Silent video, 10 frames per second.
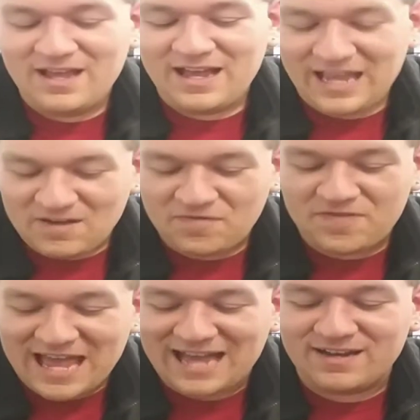If
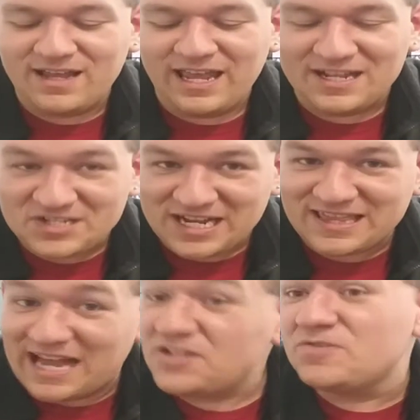that
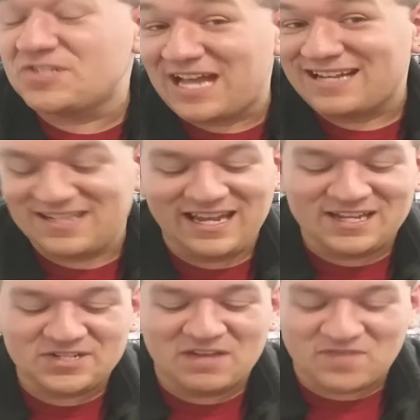insect that you sent
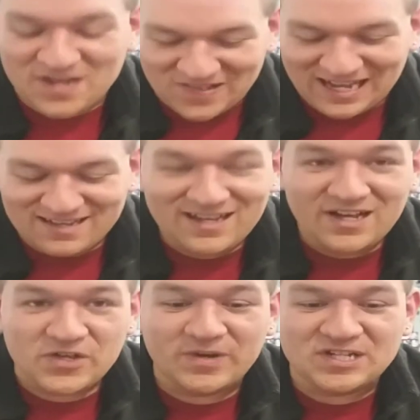is a vanilla,
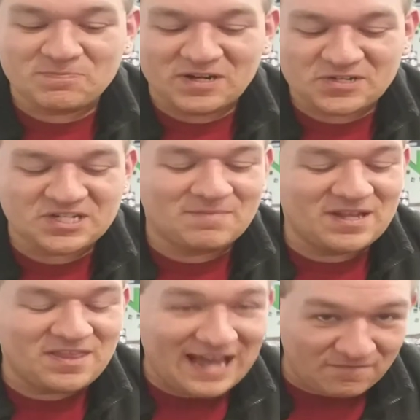you can special
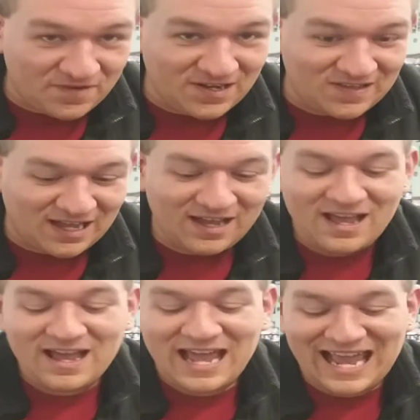summon that vanilla
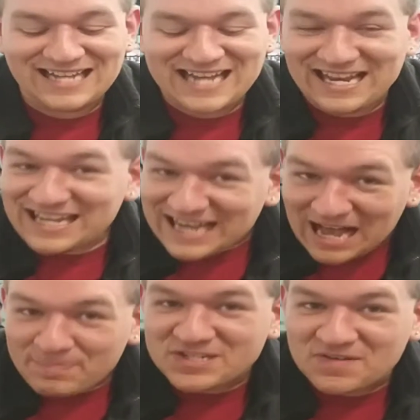and any
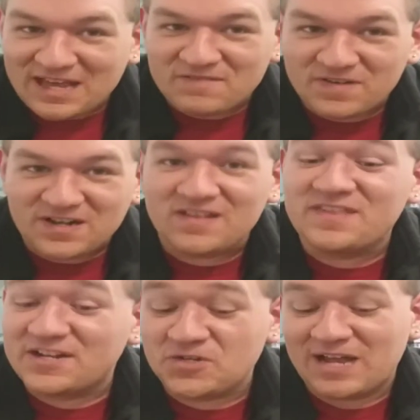copies of that vanilla
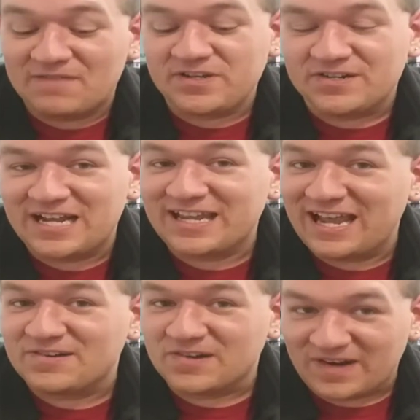that you have in your deck,
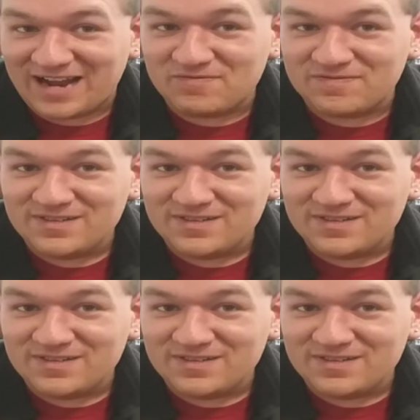hand or grave.